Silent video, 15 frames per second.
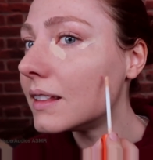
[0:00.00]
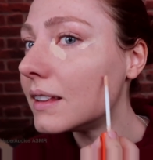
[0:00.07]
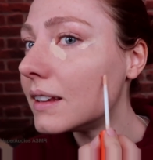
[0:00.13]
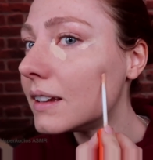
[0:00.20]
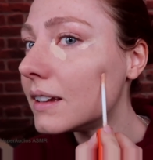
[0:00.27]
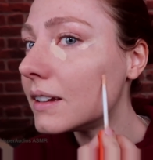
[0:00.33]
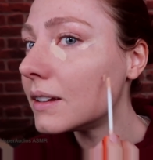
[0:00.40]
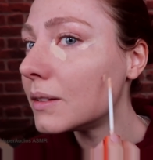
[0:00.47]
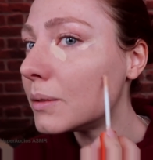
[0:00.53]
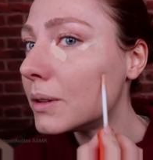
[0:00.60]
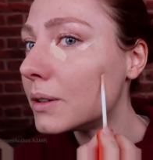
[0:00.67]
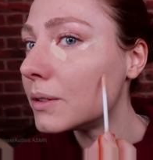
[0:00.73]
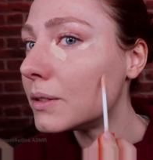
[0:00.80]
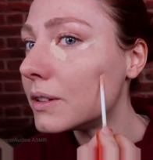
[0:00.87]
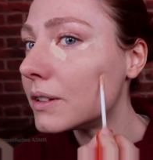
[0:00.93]
Then
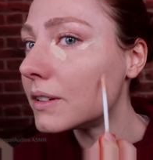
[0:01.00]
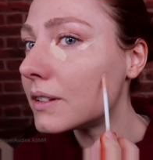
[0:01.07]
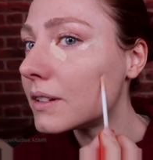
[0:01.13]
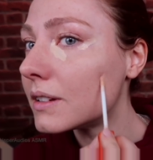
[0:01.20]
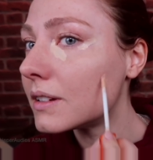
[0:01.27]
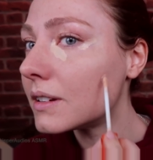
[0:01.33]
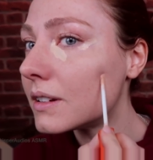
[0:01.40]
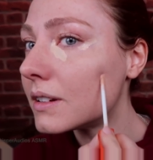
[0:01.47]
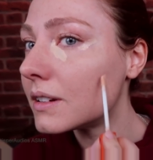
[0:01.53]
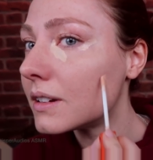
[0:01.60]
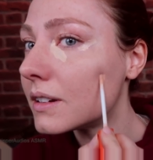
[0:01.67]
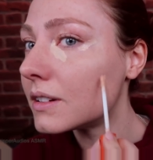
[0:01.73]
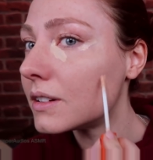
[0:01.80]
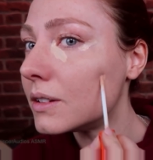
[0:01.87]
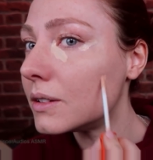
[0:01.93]
we'll just
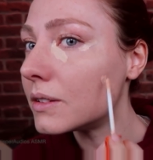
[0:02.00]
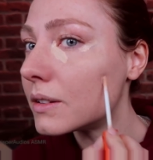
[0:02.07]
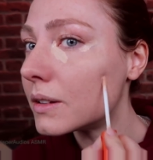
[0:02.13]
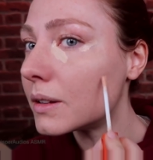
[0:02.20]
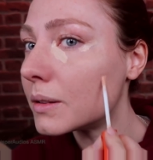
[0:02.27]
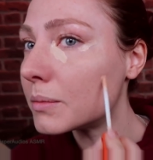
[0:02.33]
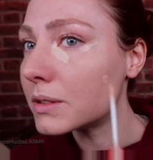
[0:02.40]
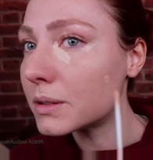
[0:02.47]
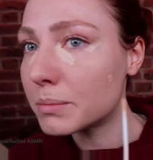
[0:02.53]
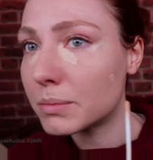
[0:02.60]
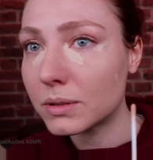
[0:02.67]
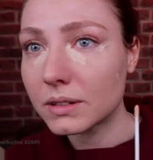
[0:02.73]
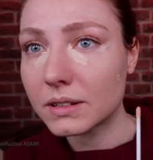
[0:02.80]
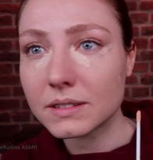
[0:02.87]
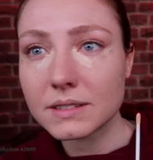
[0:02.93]
do some
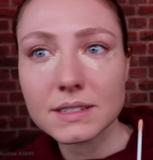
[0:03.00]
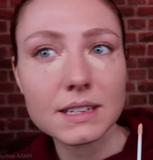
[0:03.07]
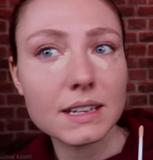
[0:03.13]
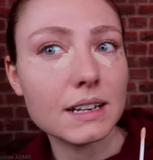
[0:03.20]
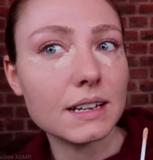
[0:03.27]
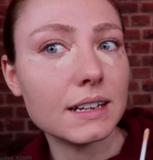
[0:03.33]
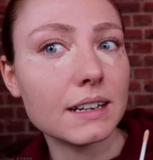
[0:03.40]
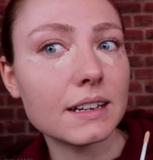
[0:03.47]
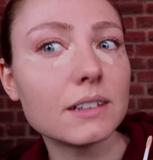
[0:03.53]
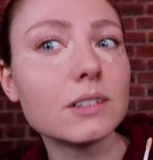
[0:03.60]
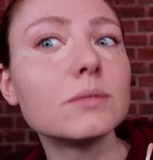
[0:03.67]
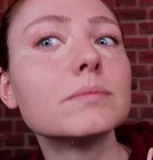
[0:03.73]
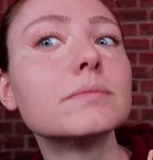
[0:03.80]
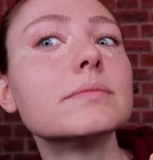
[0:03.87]
spot concealing